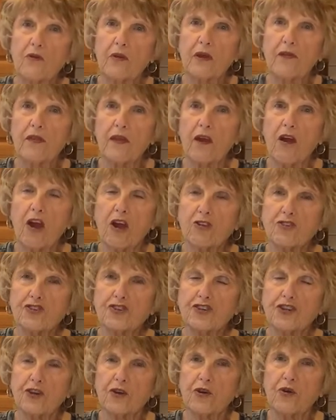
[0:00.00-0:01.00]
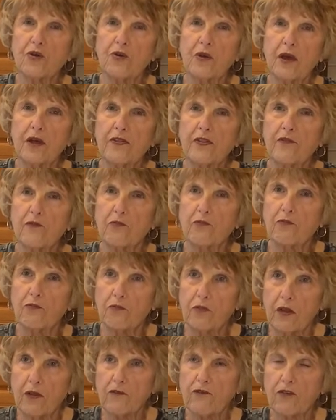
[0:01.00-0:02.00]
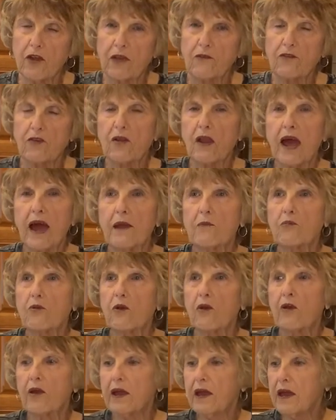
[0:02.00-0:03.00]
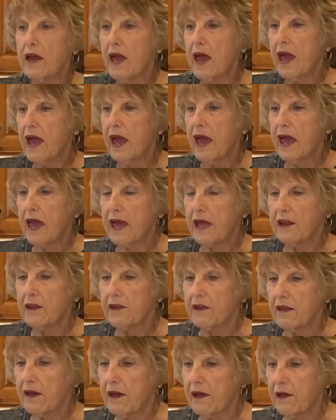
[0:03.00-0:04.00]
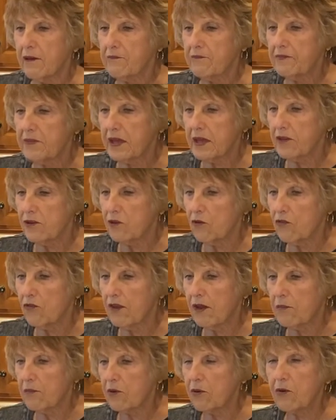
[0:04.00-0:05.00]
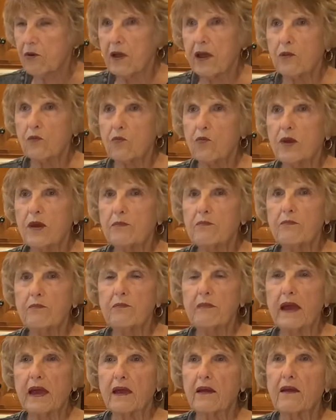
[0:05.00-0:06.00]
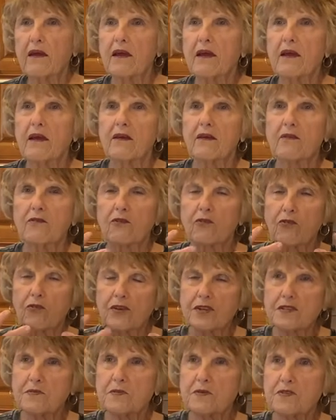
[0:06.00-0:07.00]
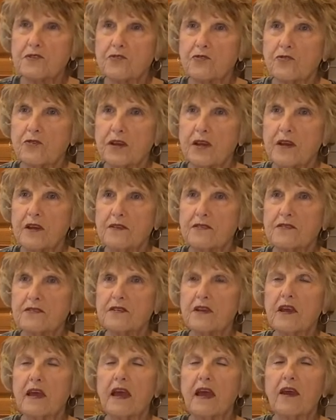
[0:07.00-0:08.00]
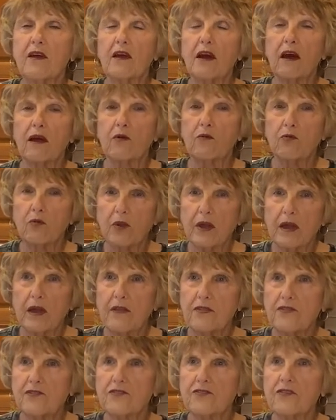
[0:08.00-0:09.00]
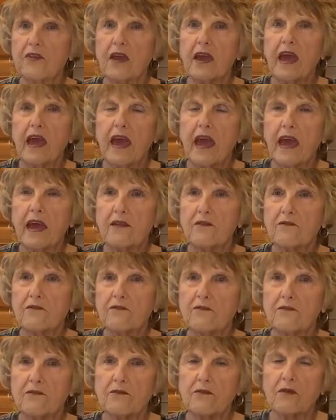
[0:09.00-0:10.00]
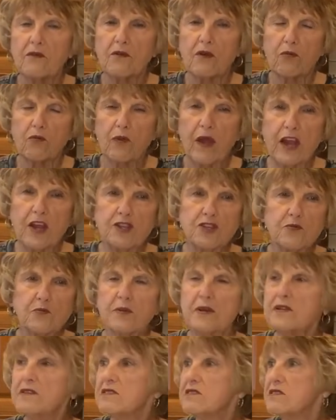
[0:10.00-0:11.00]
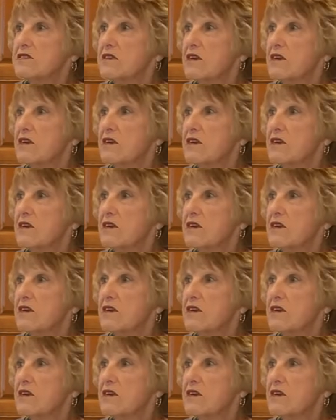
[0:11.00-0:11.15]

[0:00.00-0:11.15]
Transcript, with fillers: in the art show at the frankfort library and um, in november and we make christmas trees uh, wreaths and arrangements